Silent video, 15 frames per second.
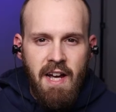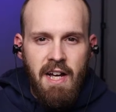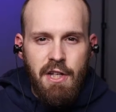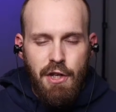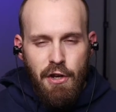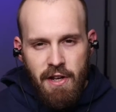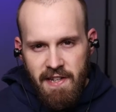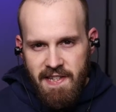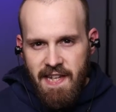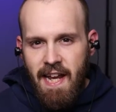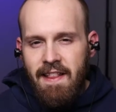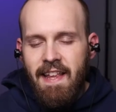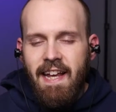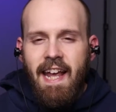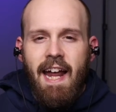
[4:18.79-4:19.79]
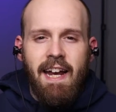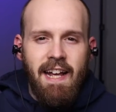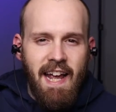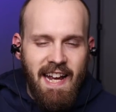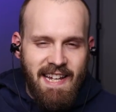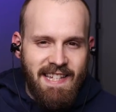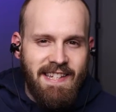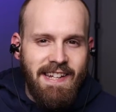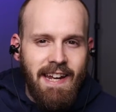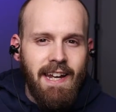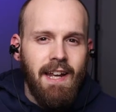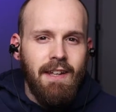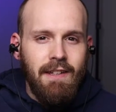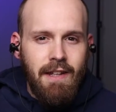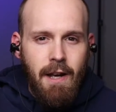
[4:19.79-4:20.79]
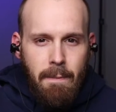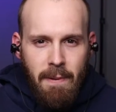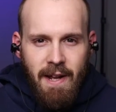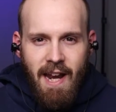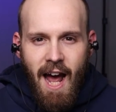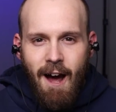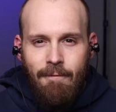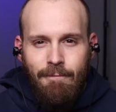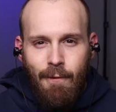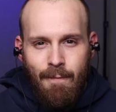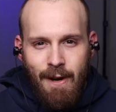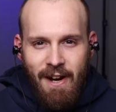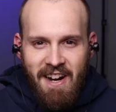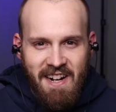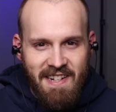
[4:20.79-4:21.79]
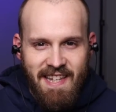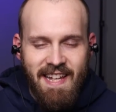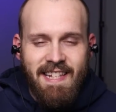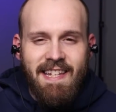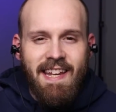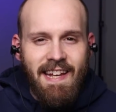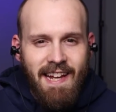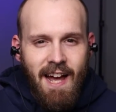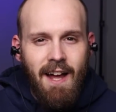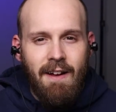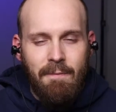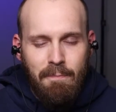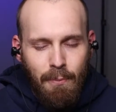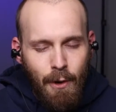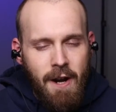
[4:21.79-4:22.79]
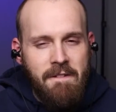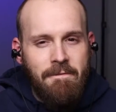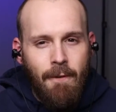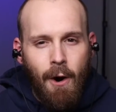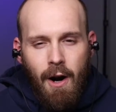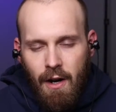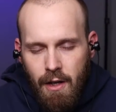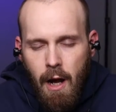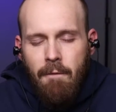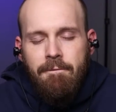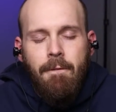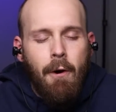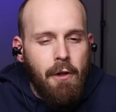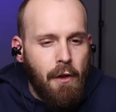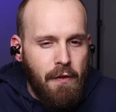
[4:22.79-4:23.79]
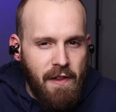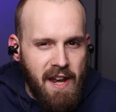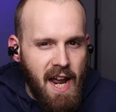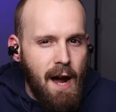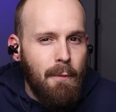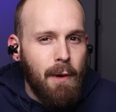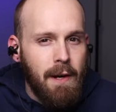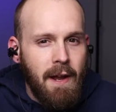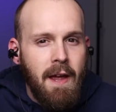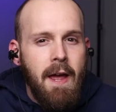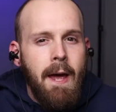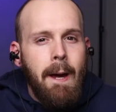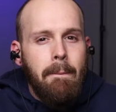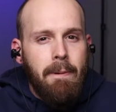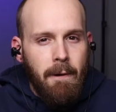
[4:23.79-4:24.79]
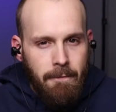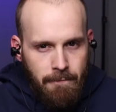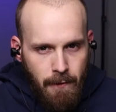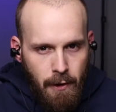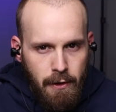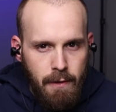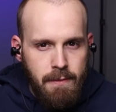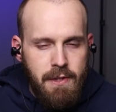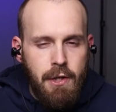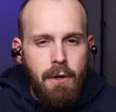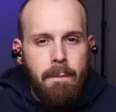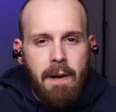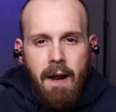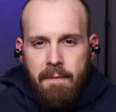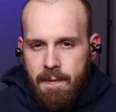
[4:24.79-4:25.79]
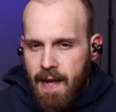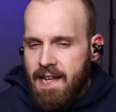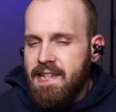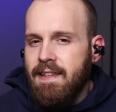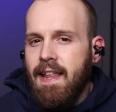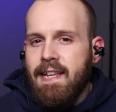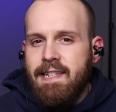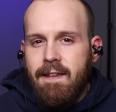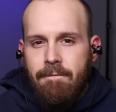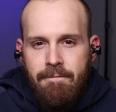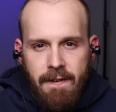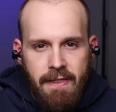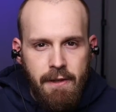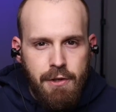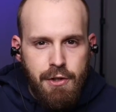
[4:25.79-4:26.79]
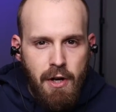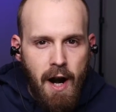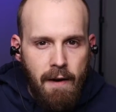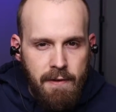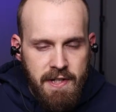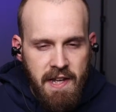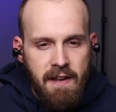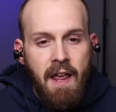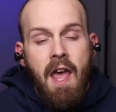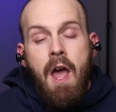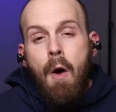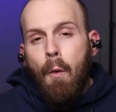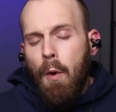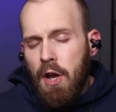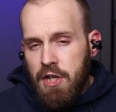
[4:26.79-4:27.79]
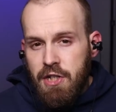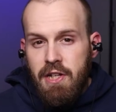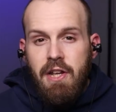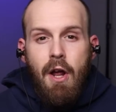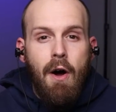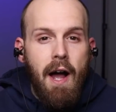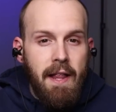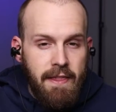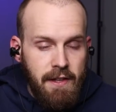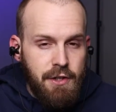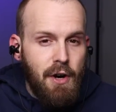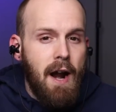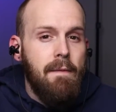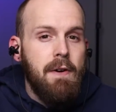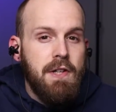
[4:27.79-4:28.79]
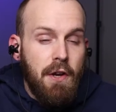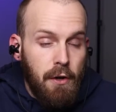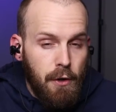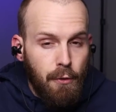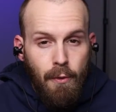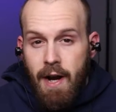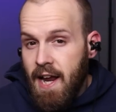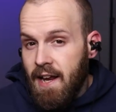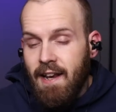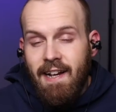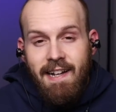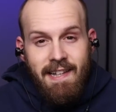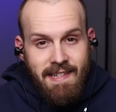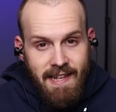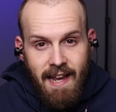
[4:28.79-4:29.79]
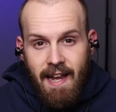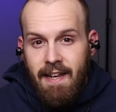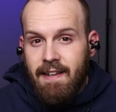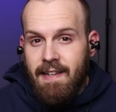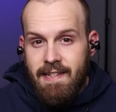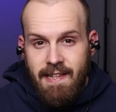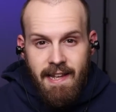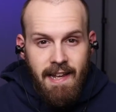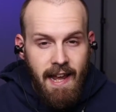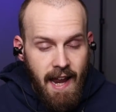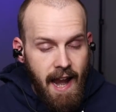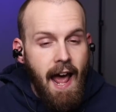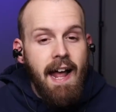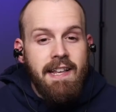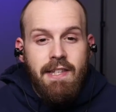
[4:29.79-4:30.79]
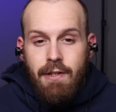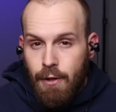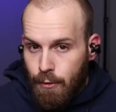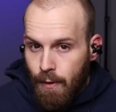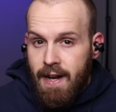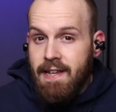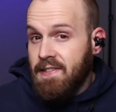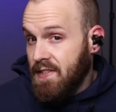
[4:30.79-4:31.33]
So you can see they kind of extend a little bit out from your ears. They stick out pretty far, a lot farther than I would prefer them to, but I'm guessing that's to fit those drivers in, which, you know, the drivers are great, like I said, because it adds to great